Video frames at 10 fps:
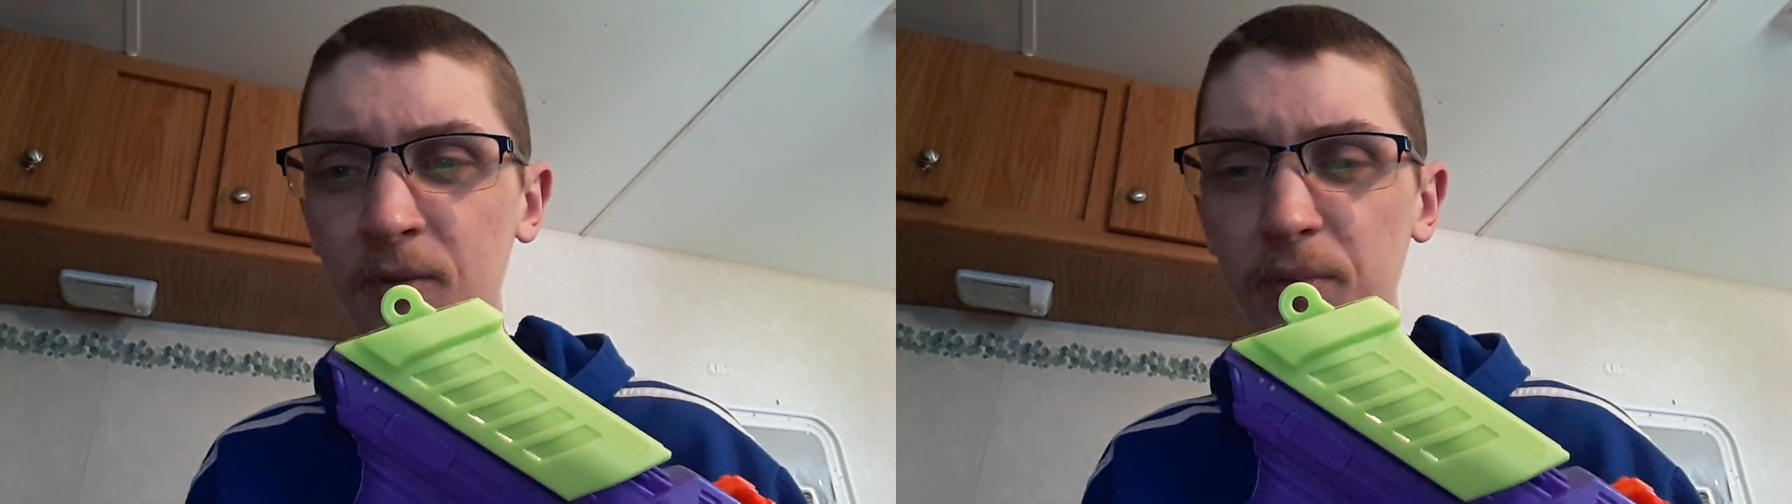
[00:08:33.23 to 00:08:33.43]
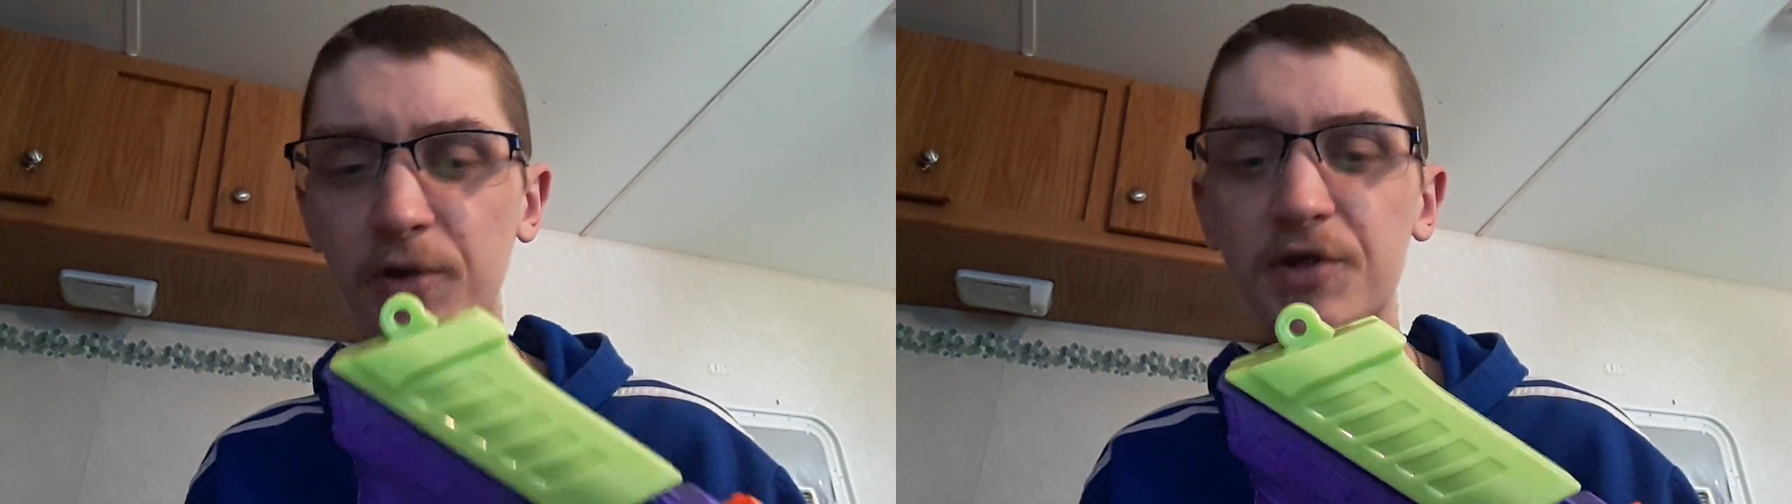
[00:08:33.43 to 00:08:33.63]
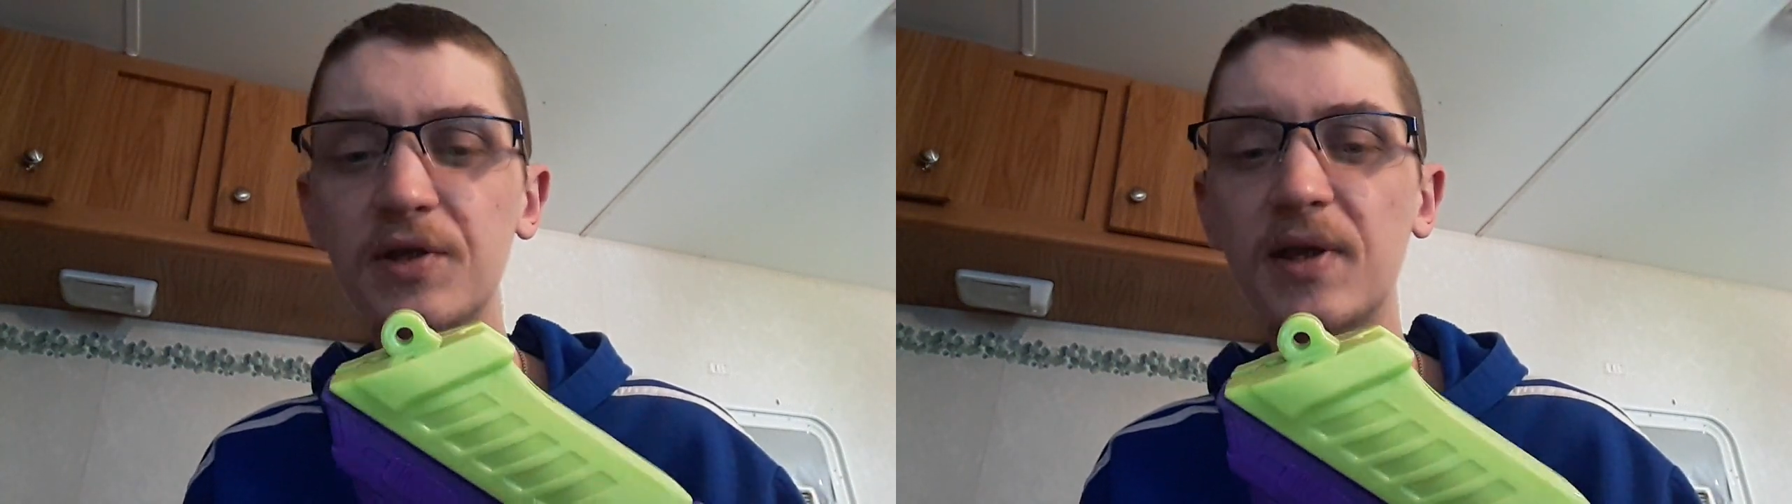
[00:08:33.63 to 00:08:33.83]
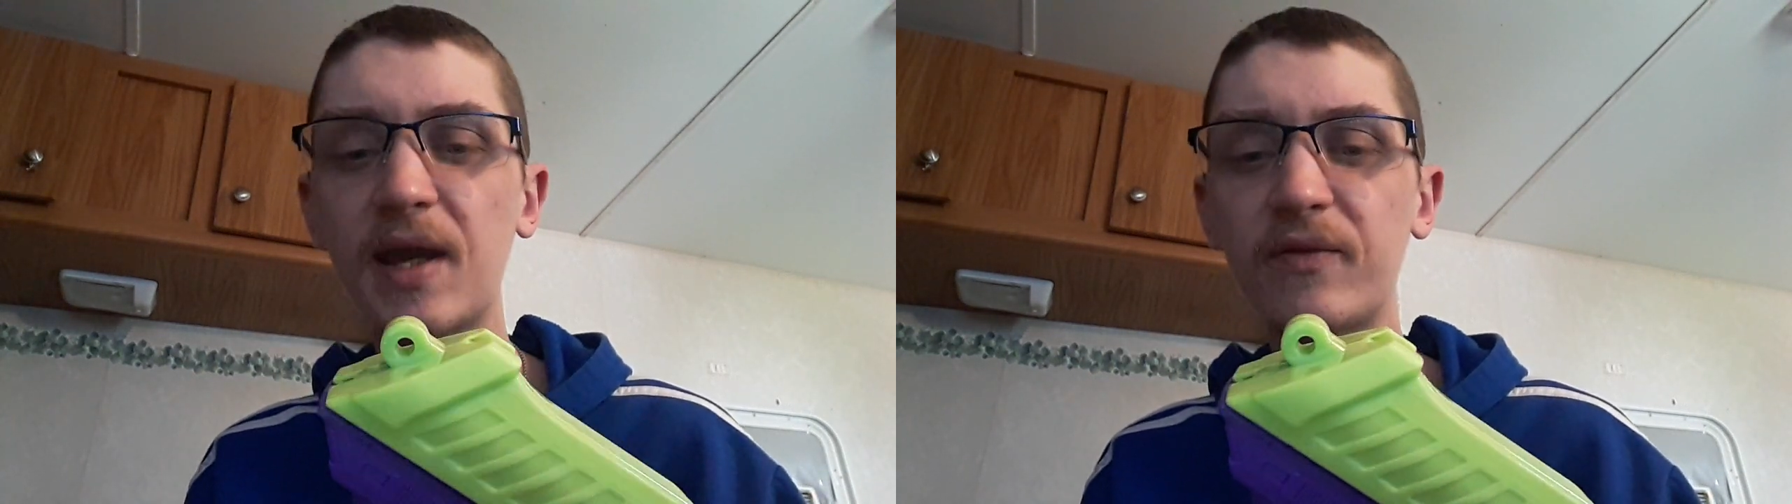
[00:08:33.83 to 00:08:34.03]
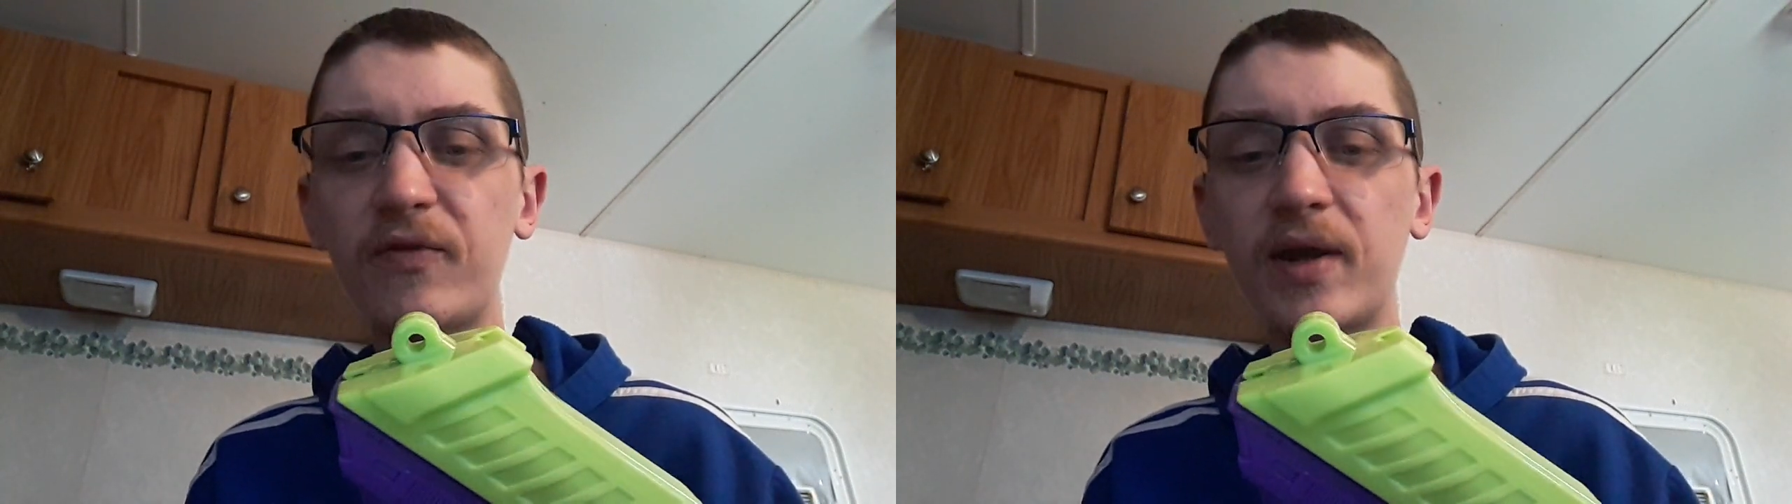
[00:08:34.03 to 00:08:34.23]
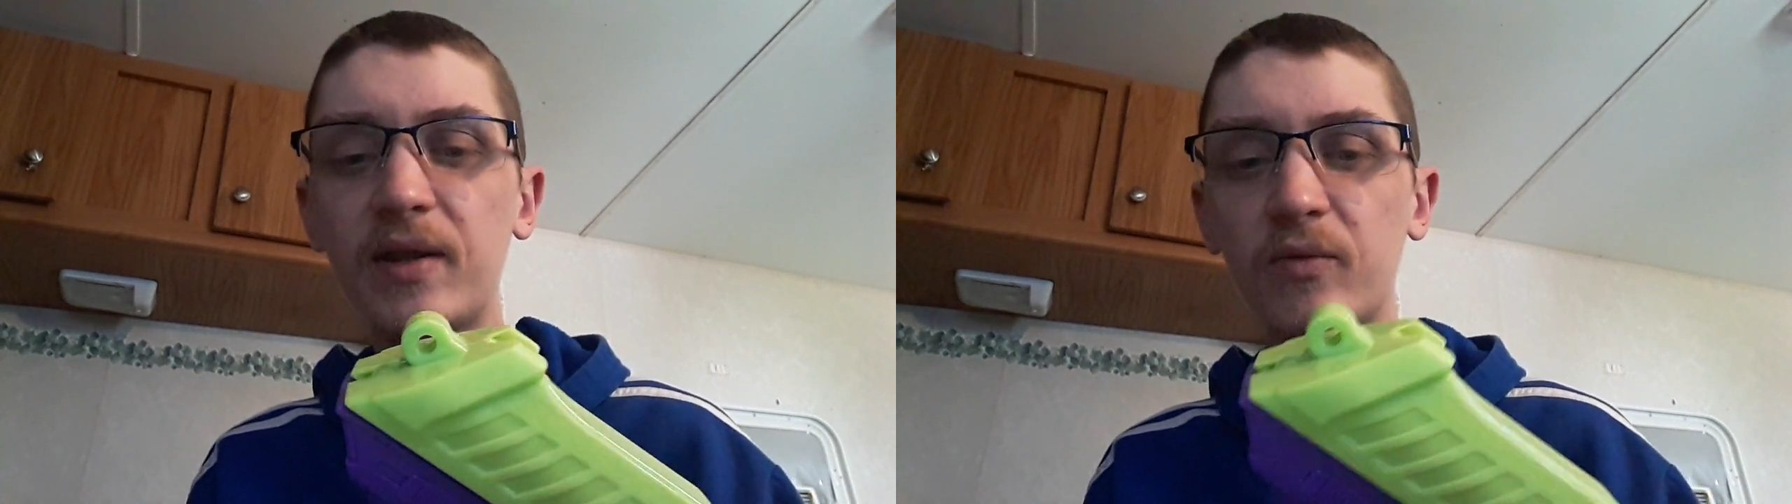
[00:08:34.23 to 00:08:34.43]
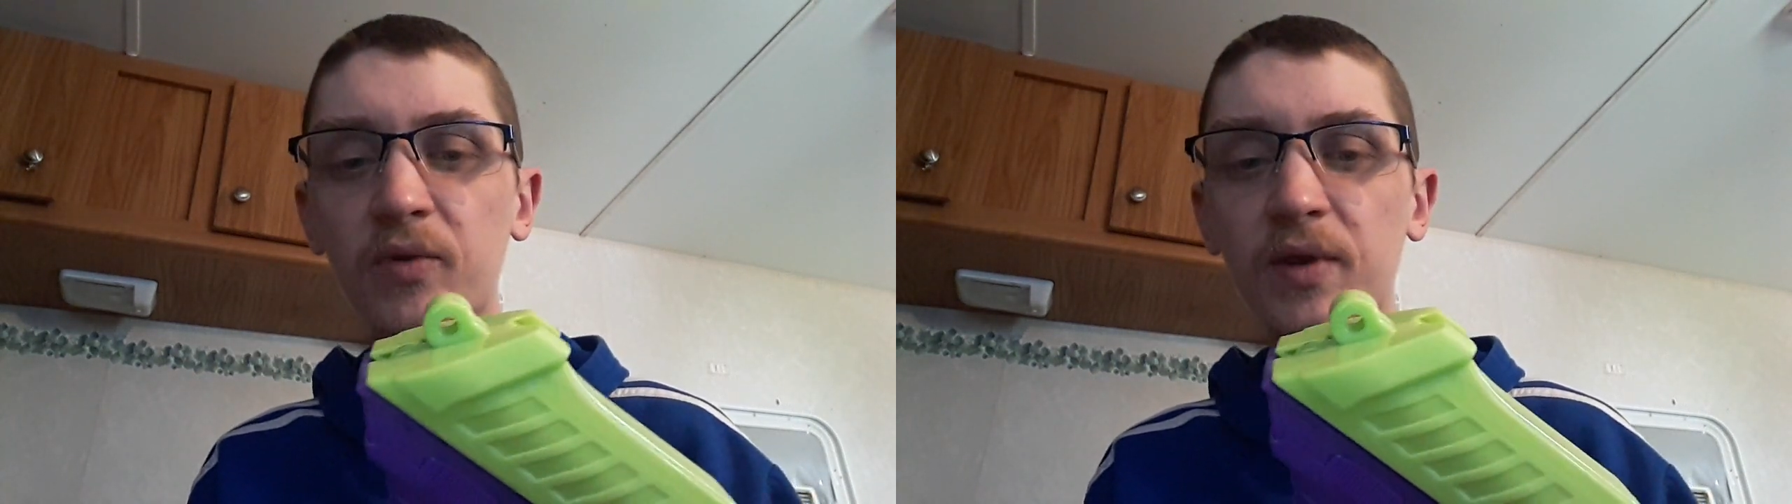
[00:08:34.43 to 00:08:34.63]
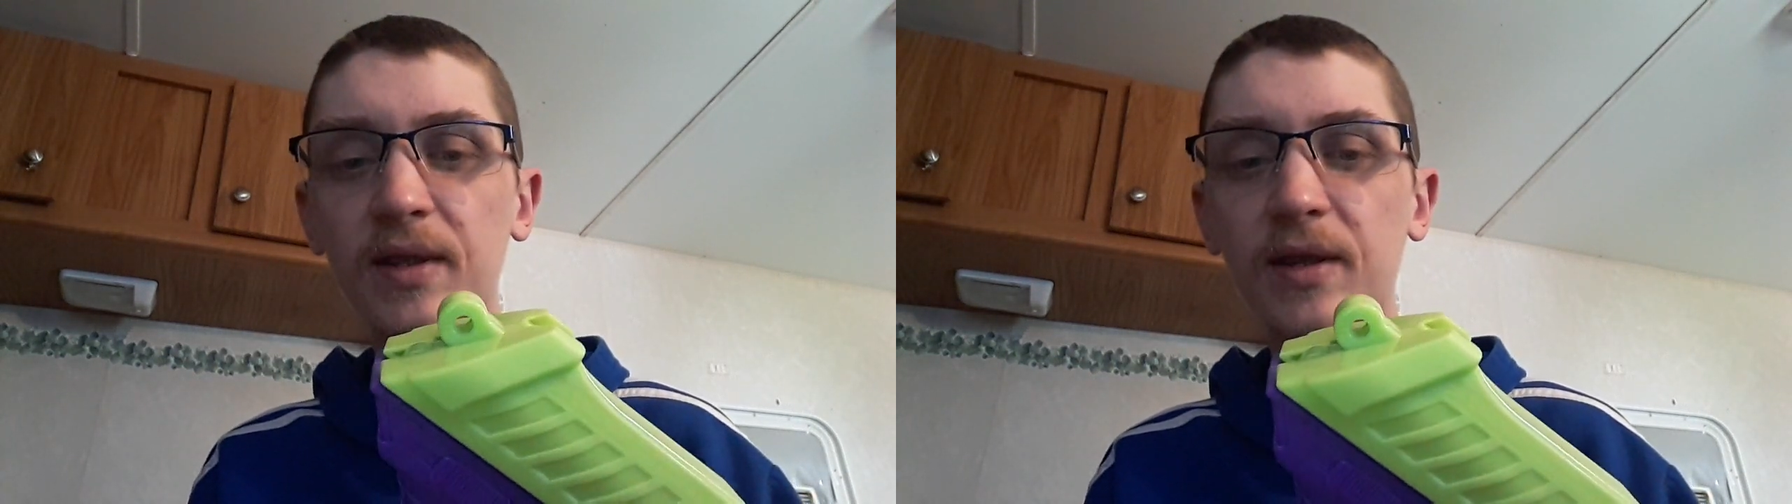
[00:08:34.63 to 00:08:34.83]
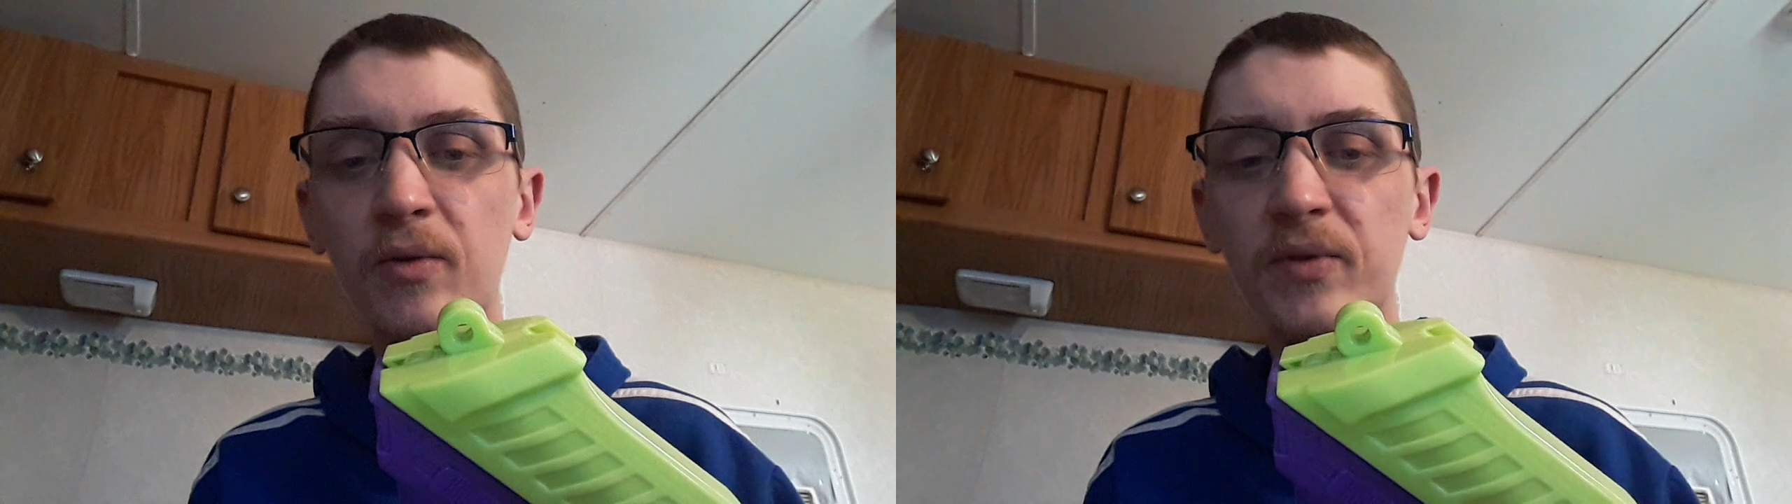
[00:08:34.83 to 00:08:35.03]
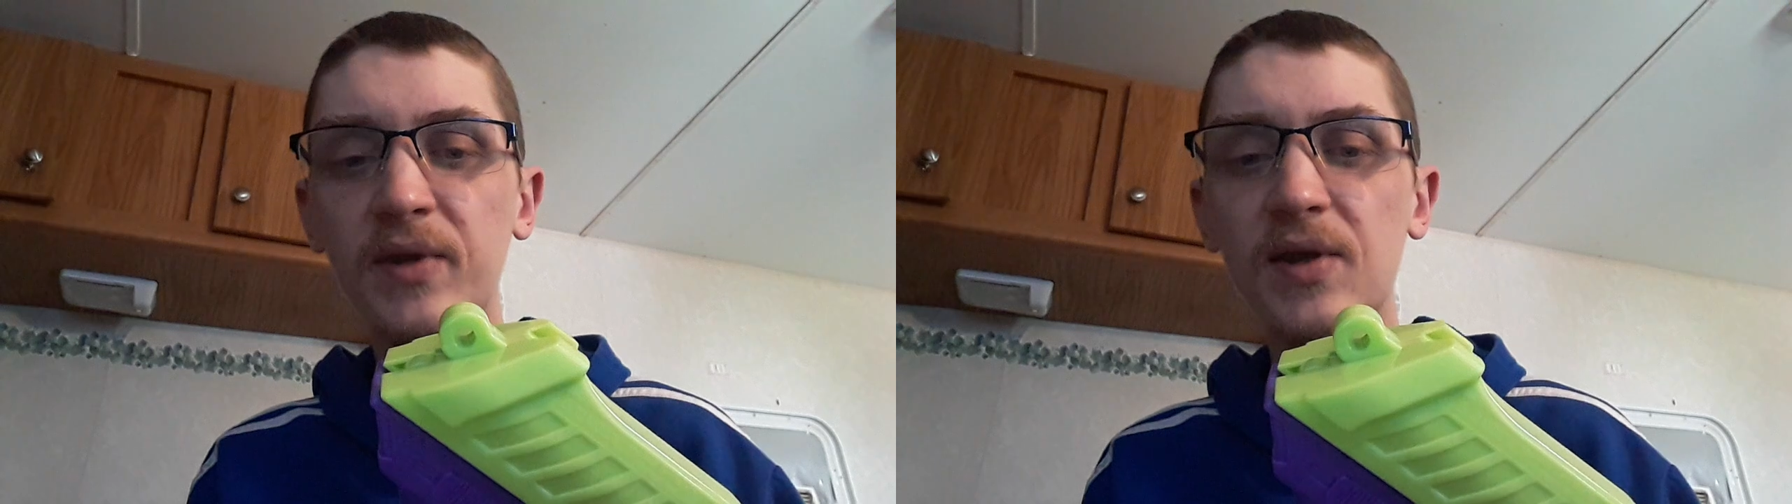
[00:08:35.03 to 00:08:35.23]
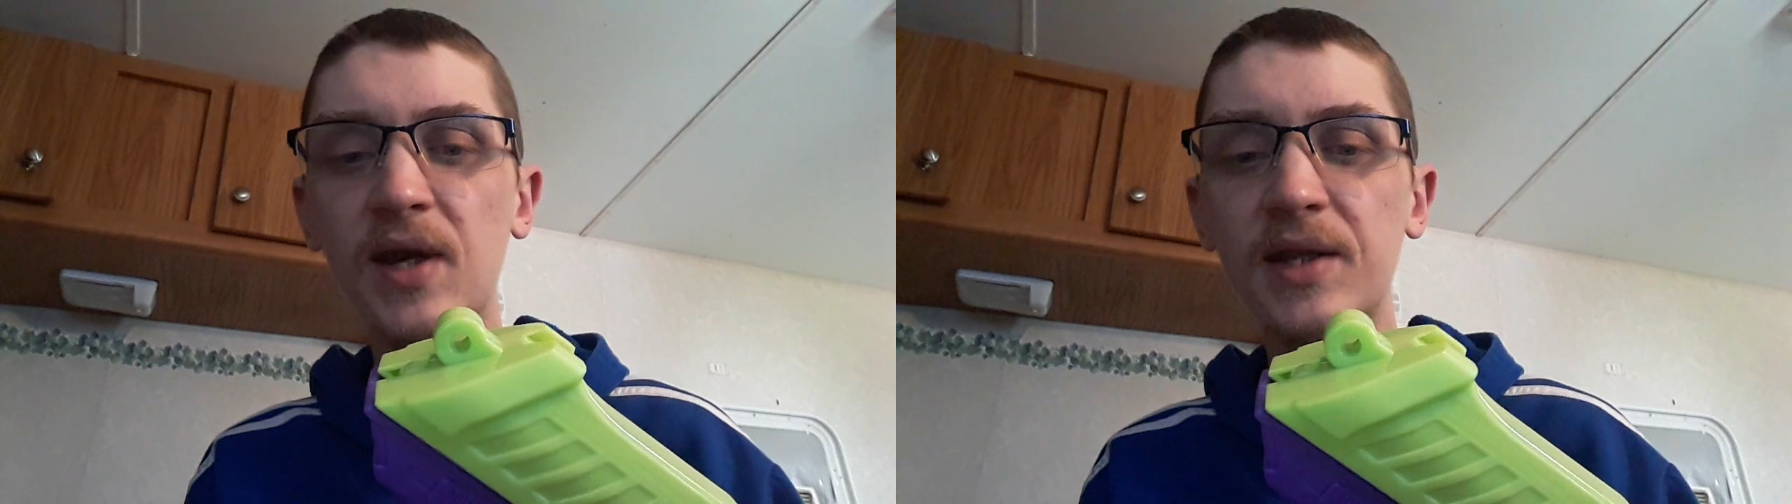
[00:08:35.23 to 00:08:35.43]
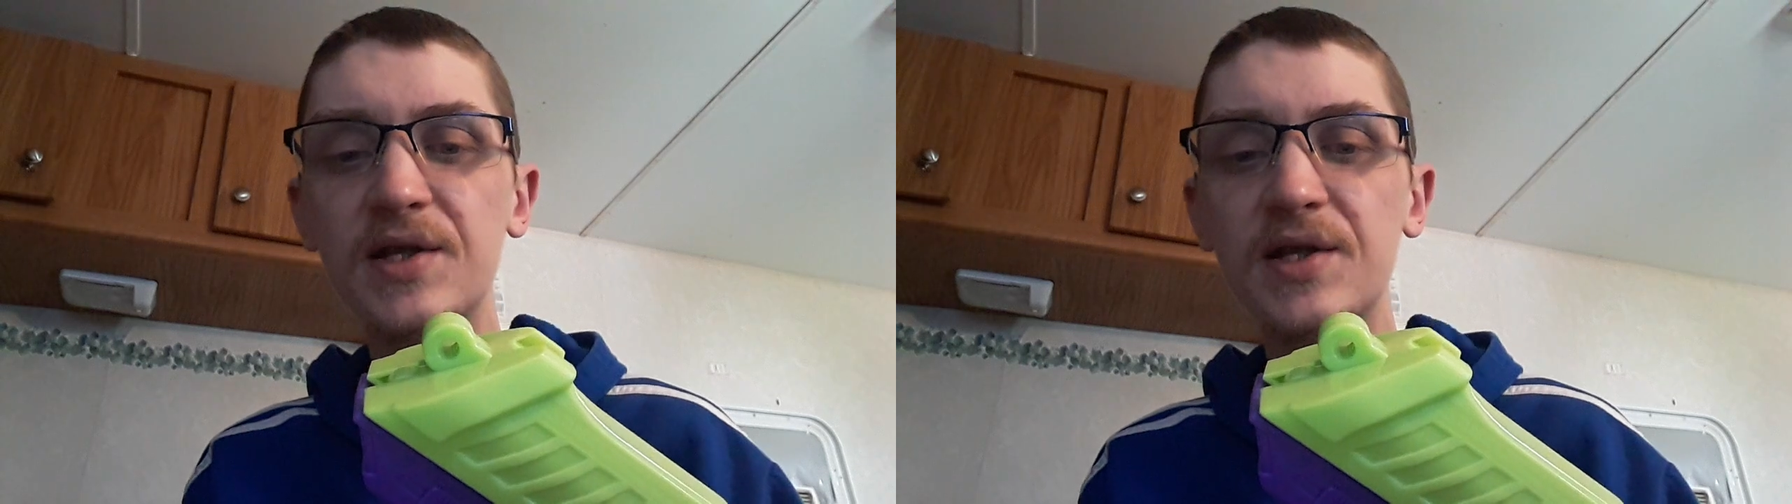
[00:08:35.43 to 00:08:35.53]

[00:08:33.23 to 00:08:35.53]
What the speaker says: Personally, I find that really the only kind